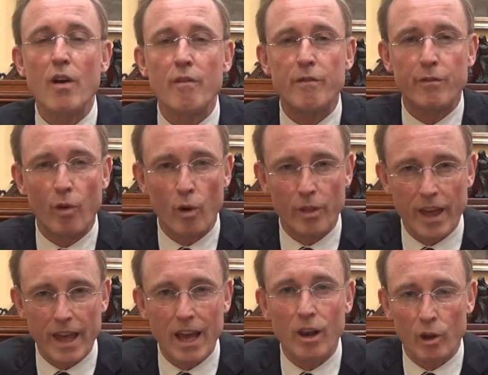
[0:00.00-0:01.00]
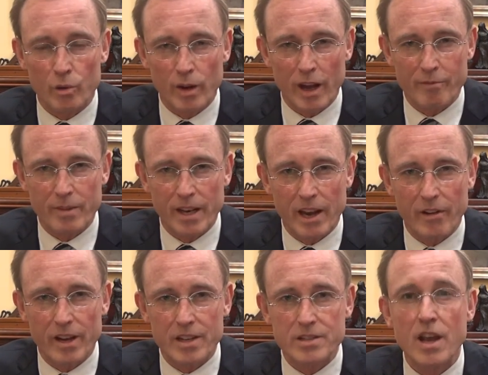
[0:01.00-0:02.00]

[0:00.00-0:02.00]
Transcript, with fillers: for their local government areas,